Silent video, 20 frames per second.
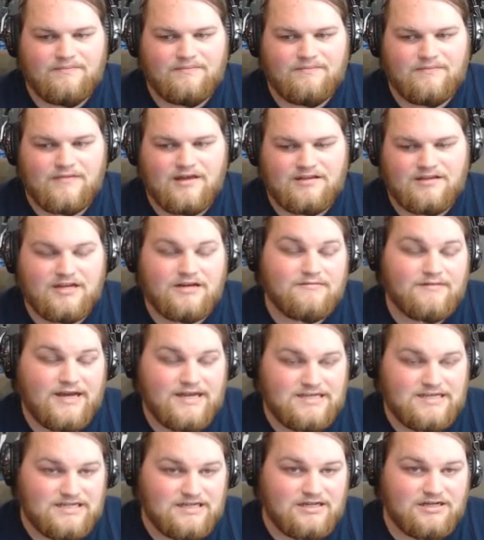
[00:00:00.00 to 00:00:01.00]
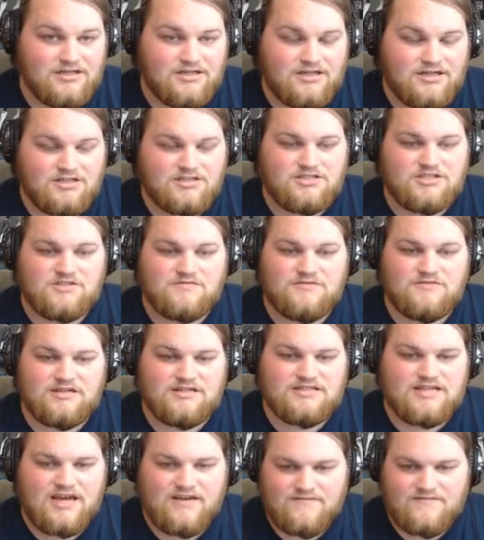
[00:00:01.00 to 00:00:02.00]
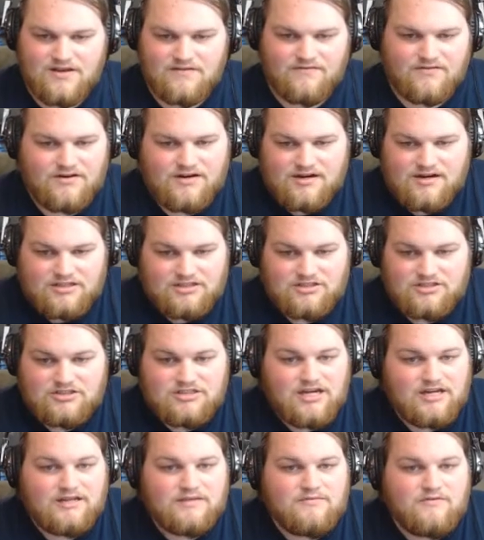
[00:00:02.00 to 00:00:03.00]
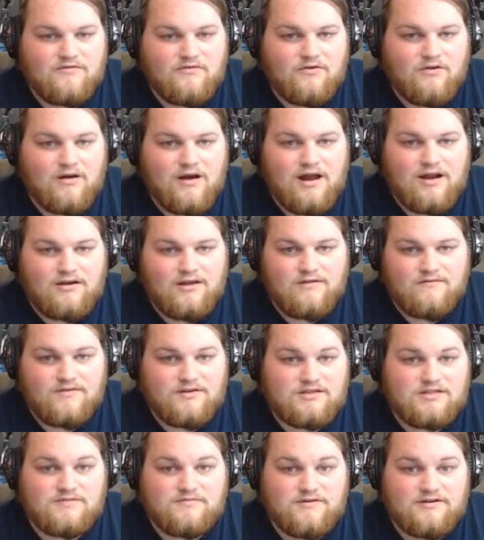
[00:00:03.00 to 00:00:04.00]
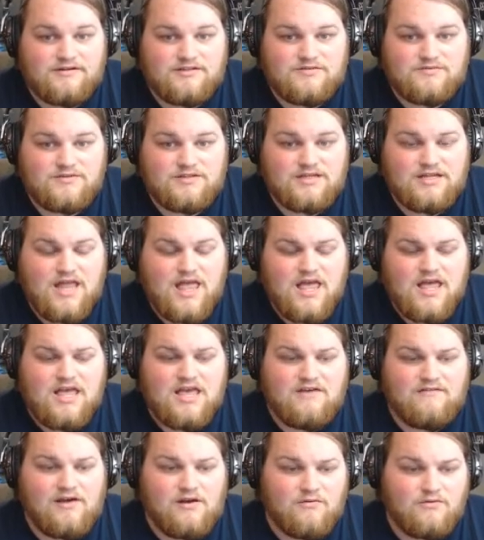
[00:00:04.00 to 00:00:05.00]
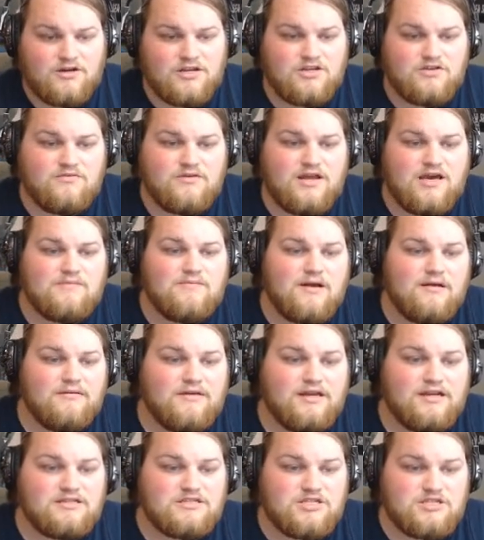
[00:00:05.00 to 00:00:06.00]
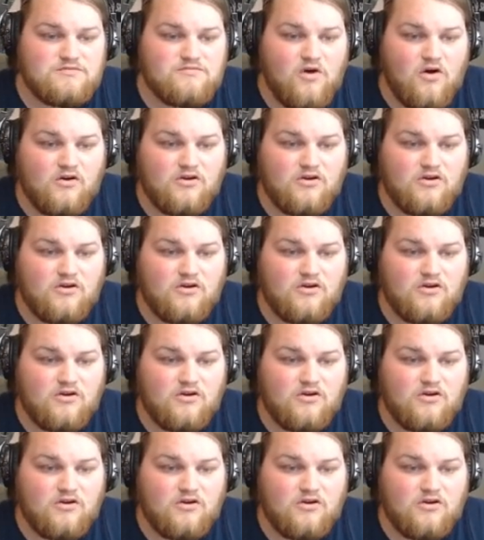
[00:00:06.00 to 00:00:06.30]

a dumb idea. Just because I've never done it before. I don't have any experience with it. If I were to do it, I'd probably get a smaller